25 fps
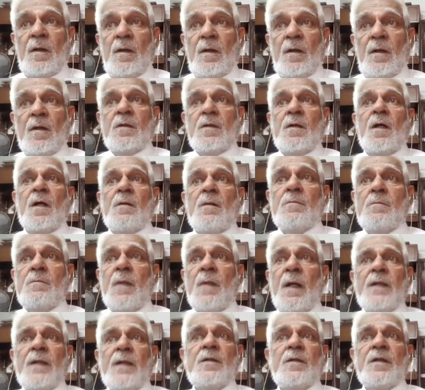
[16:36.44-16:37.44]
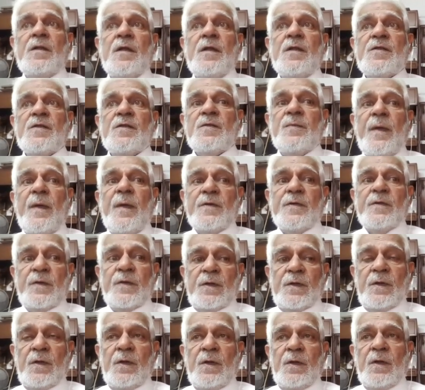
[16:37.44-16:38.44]
A calm mind thinks better.
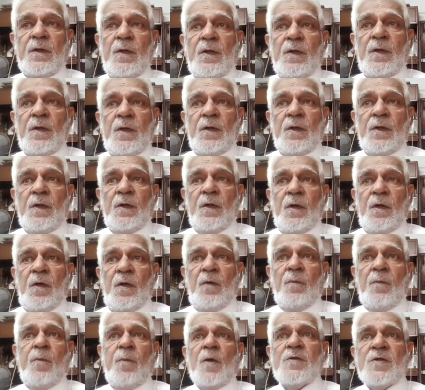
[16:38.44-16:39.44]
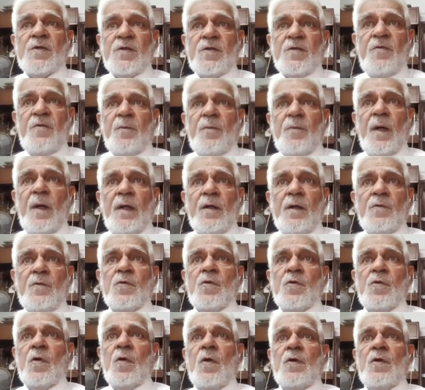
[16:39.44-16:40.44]
A positive mind
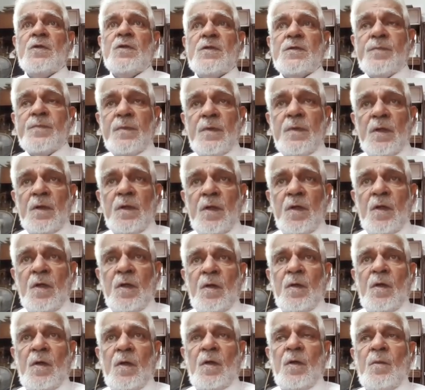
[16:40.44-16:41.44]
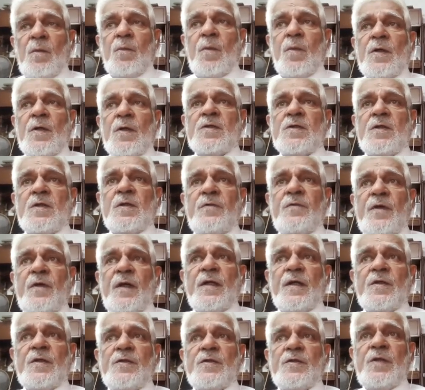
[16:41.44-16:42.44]
draws positive
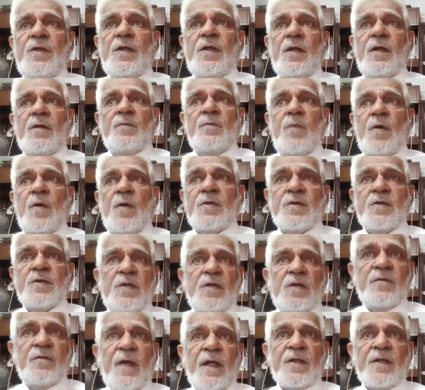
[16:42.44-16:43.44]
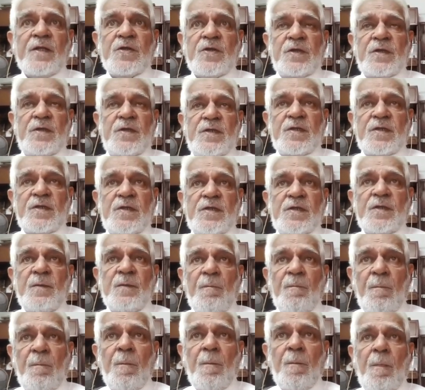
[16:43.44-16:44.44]
energy and positive actions.
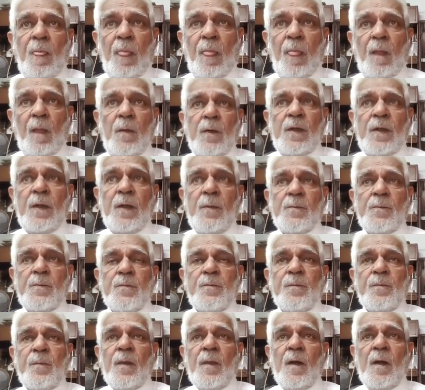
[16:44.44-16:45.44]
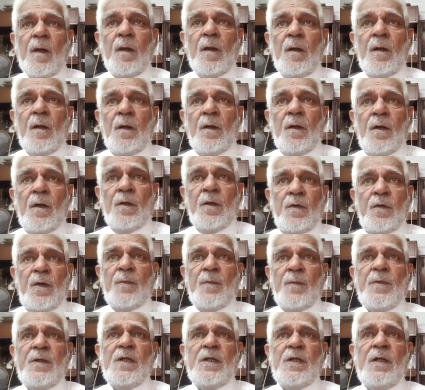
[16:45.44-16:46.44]
Okay? A
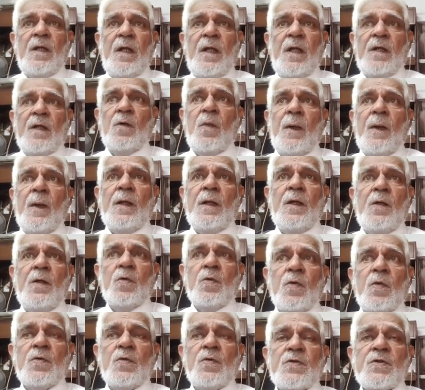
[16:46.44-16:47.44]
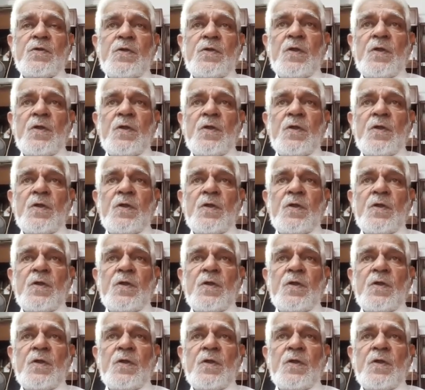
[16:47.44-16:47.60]
remedy like wild rose